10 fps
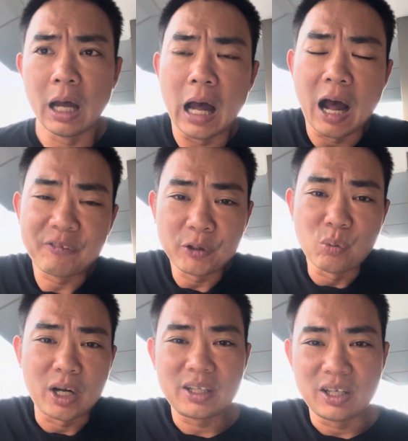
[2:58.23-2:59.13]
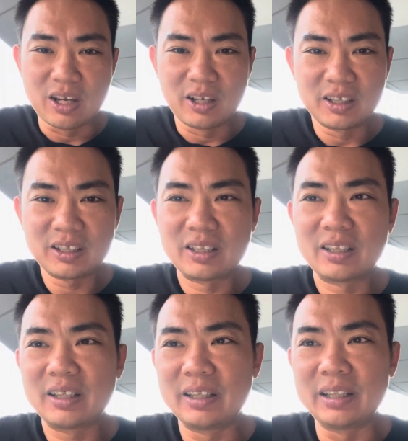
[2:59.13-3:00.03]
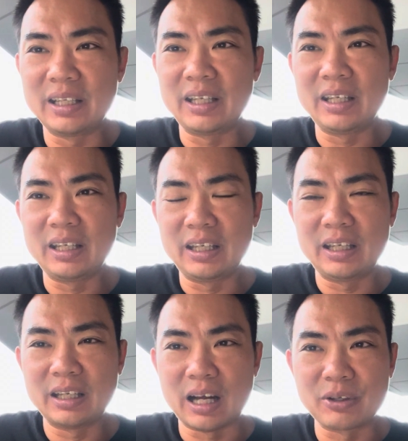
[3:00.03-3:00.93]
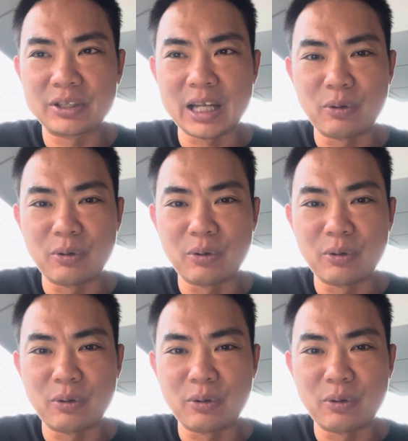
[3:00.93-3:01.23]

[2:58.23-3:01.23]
after 1 year, I'll start